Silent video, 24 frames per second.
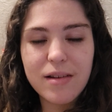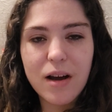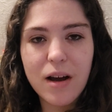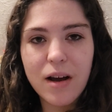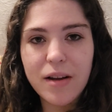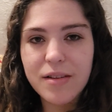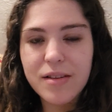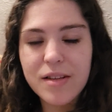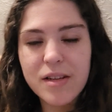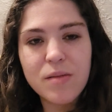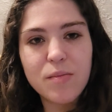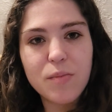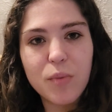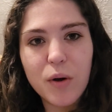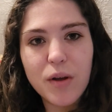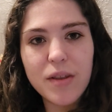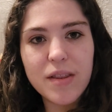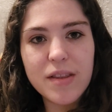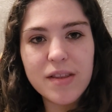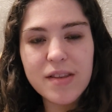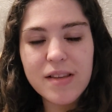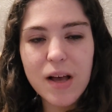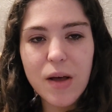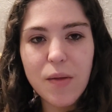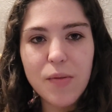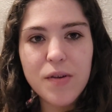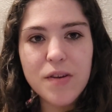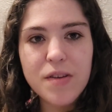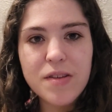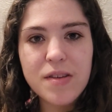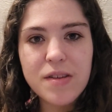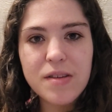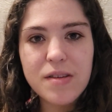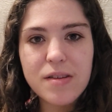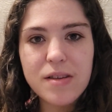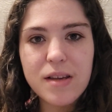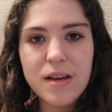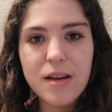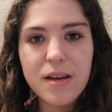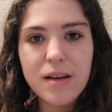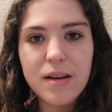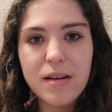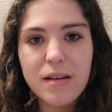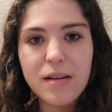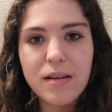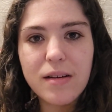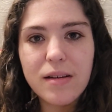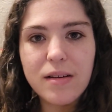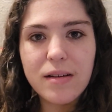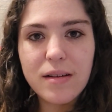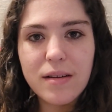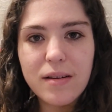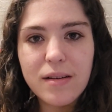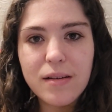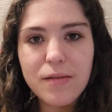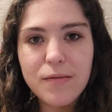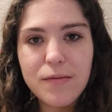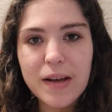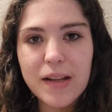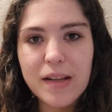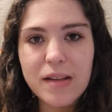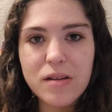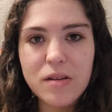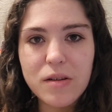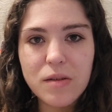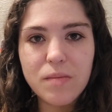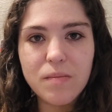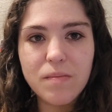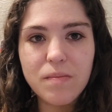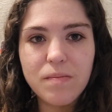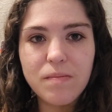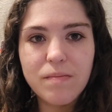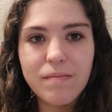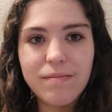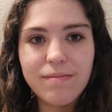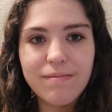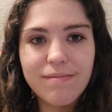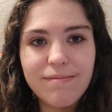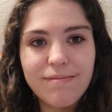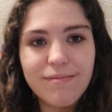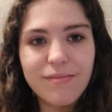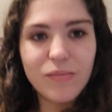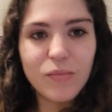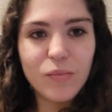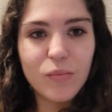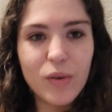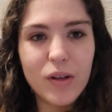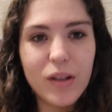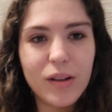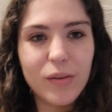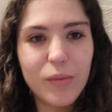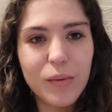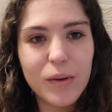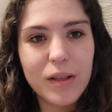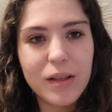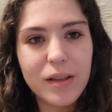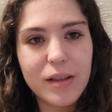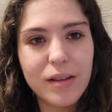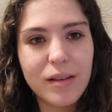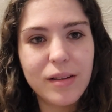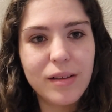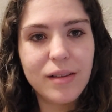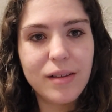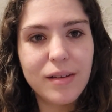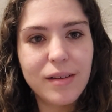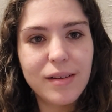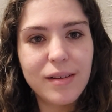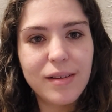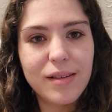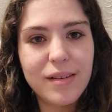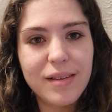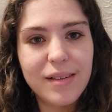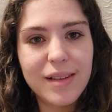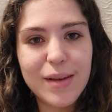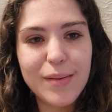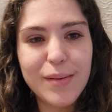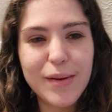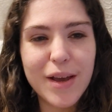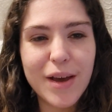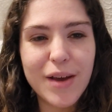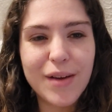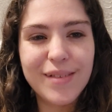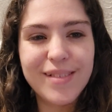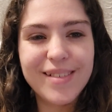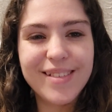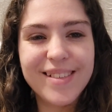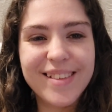I didn't point this out. This is Phantom. There we go.